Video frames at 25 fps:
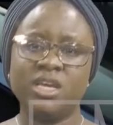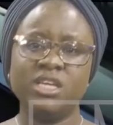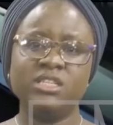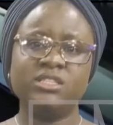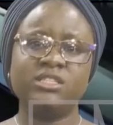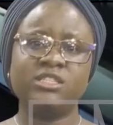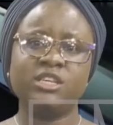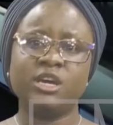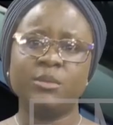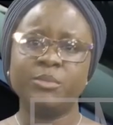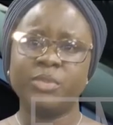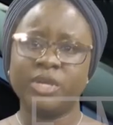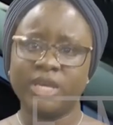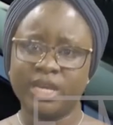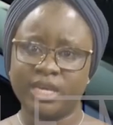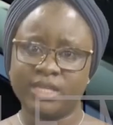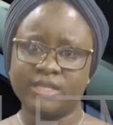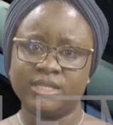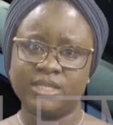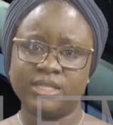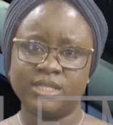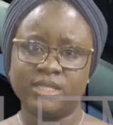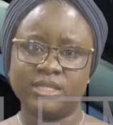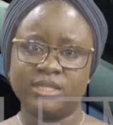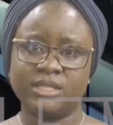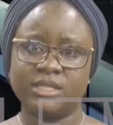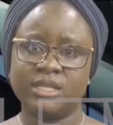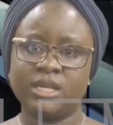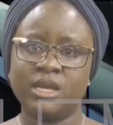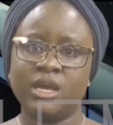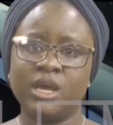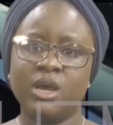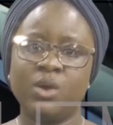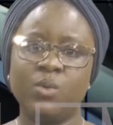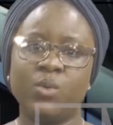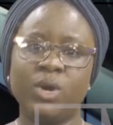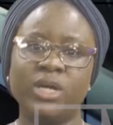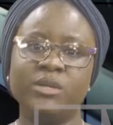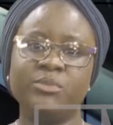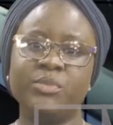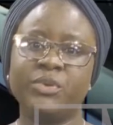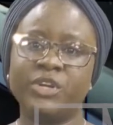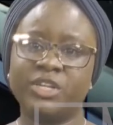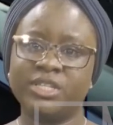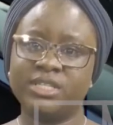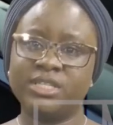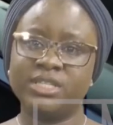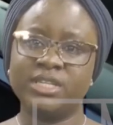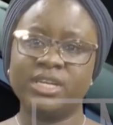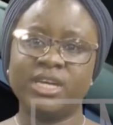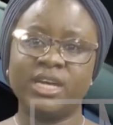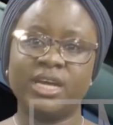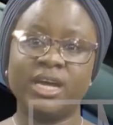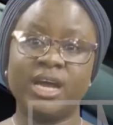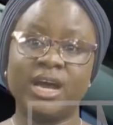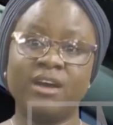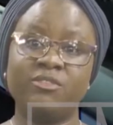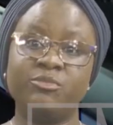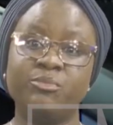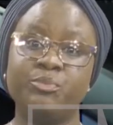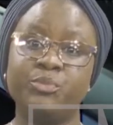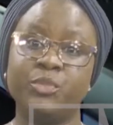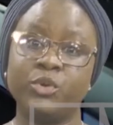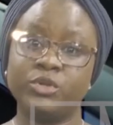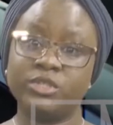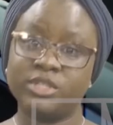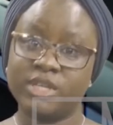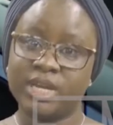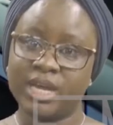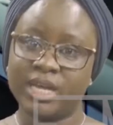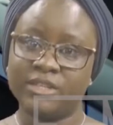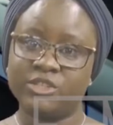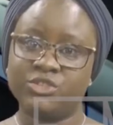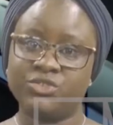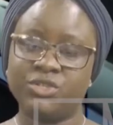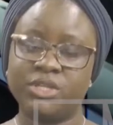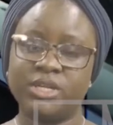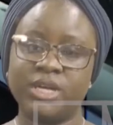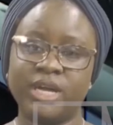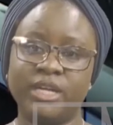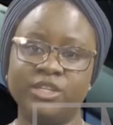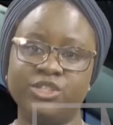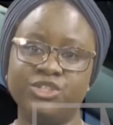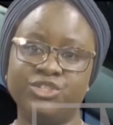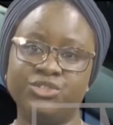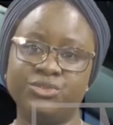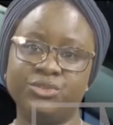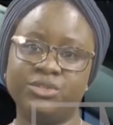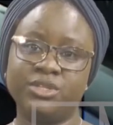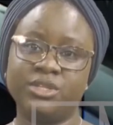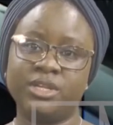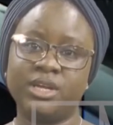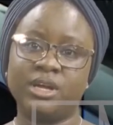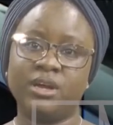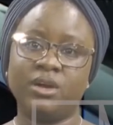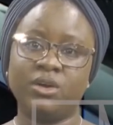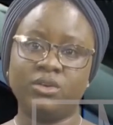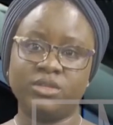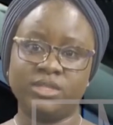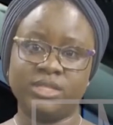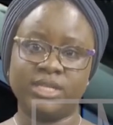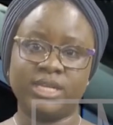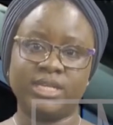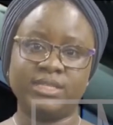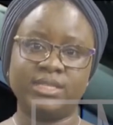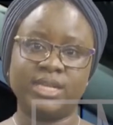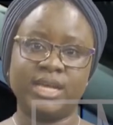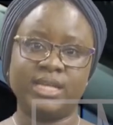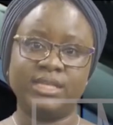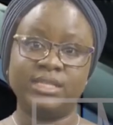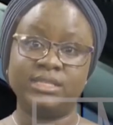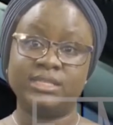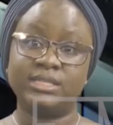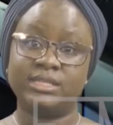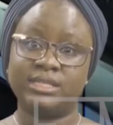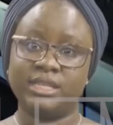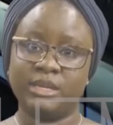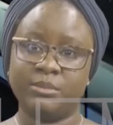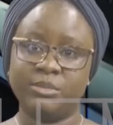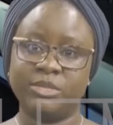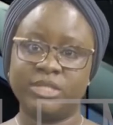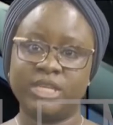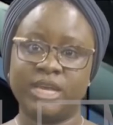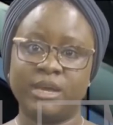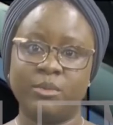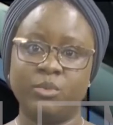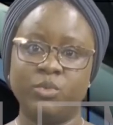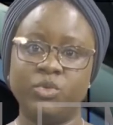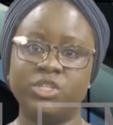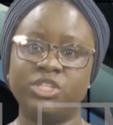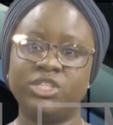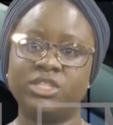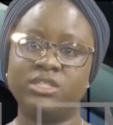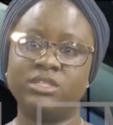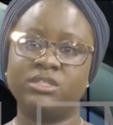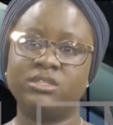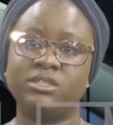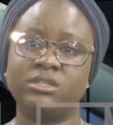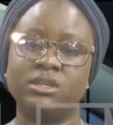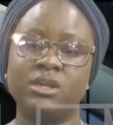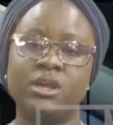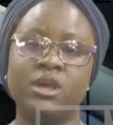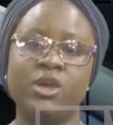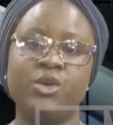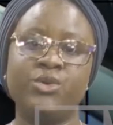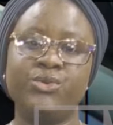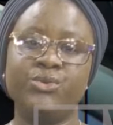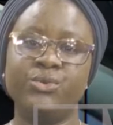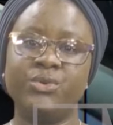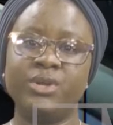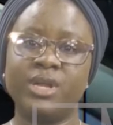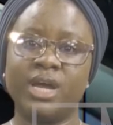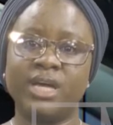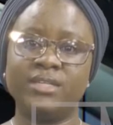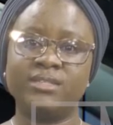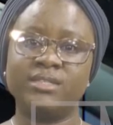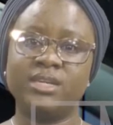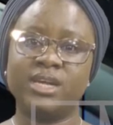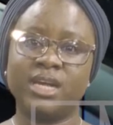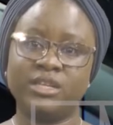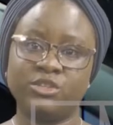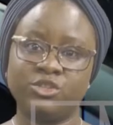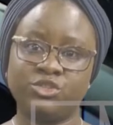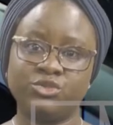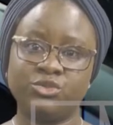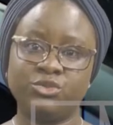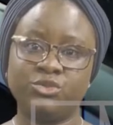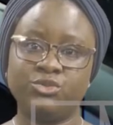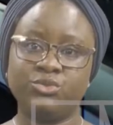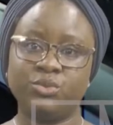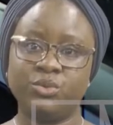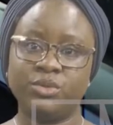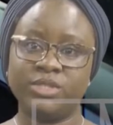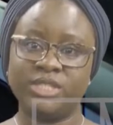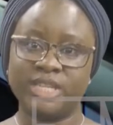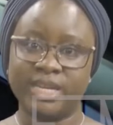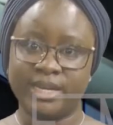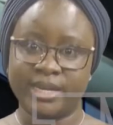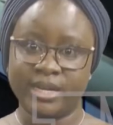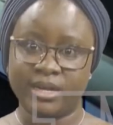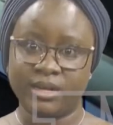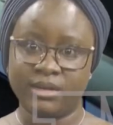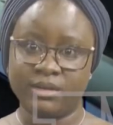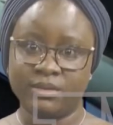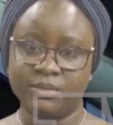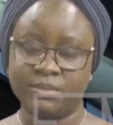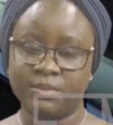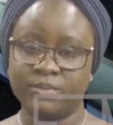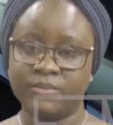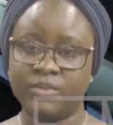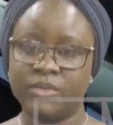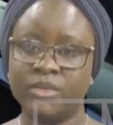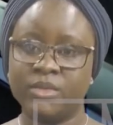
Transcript: In some cases, one person can have both gastric and duodenal ulcers at the same time, which is known as gastroduodenal.